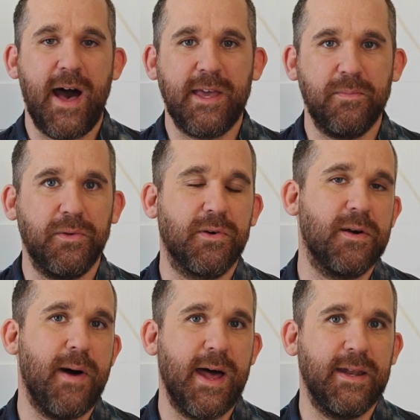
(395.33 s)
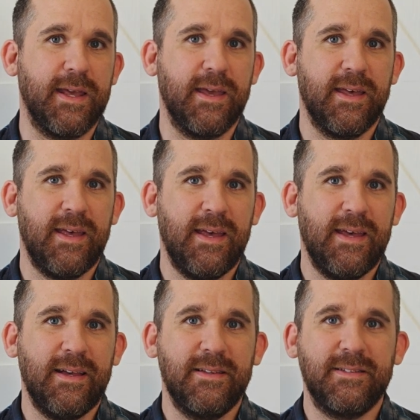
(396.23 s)
valuable commodity,
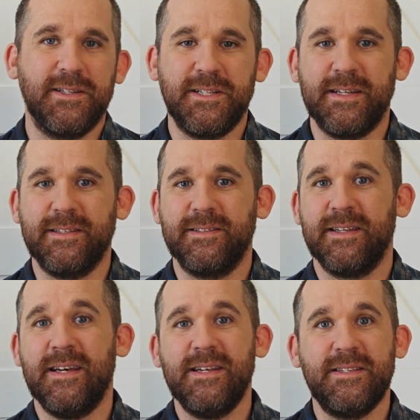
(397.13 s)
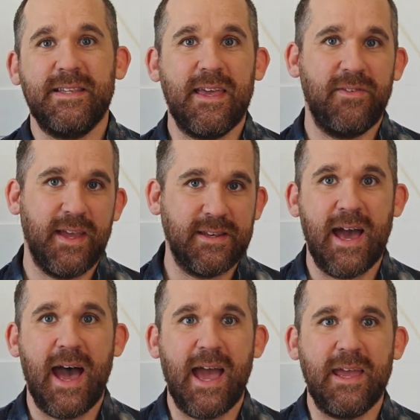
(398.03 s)
such as saving
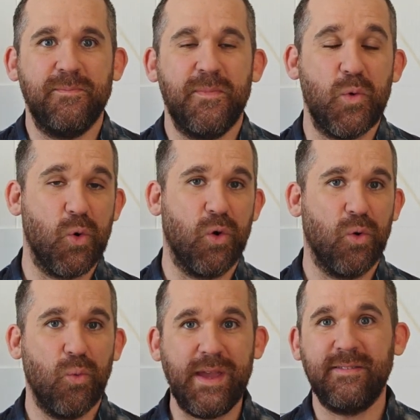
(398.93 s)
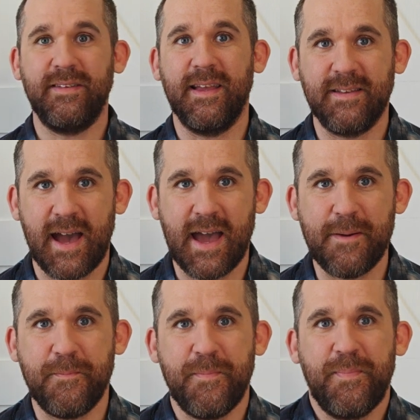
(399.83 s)
time or wasting
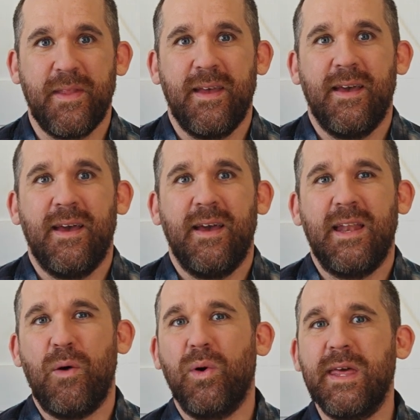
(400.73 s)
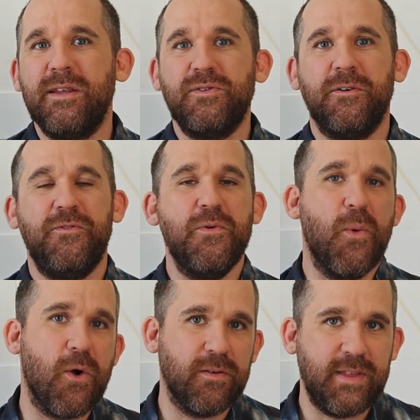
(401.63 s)
time. Now, we'll get into a few
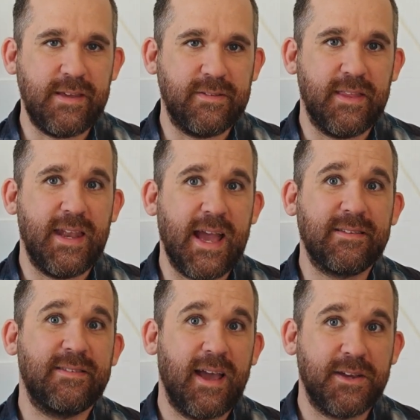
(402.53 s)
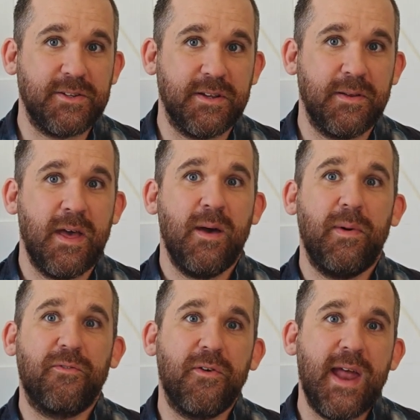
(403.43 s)
more of these in the next section,
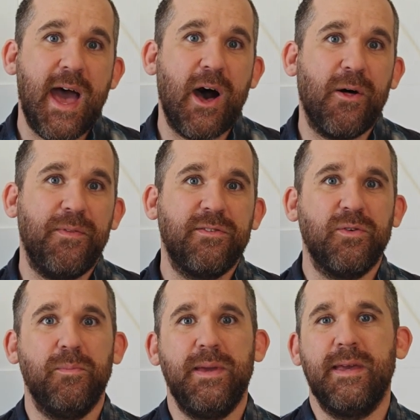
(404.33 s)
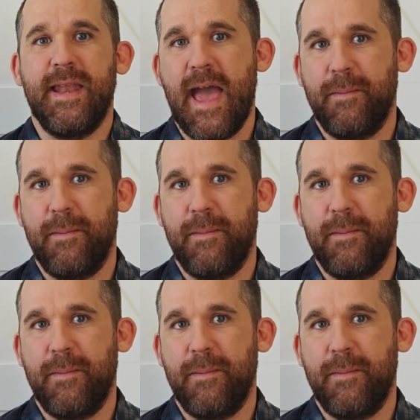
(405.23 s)
but for now, this will be an